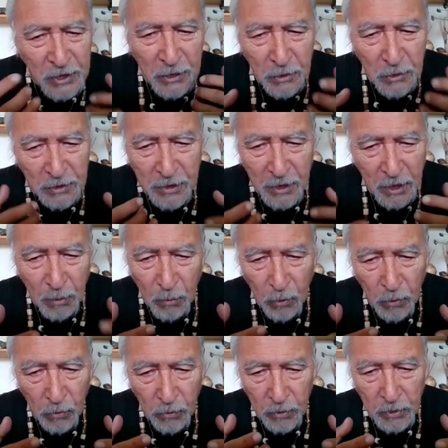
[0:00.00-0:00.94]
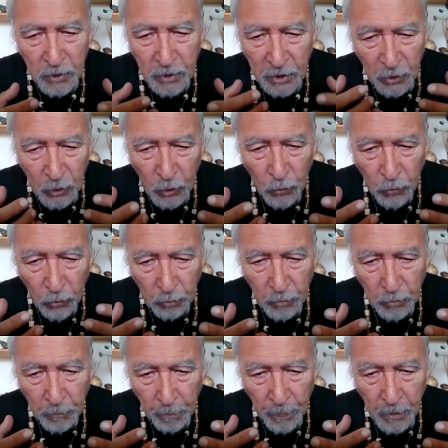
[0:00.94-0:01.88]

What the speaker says: teach us anymore in Europe.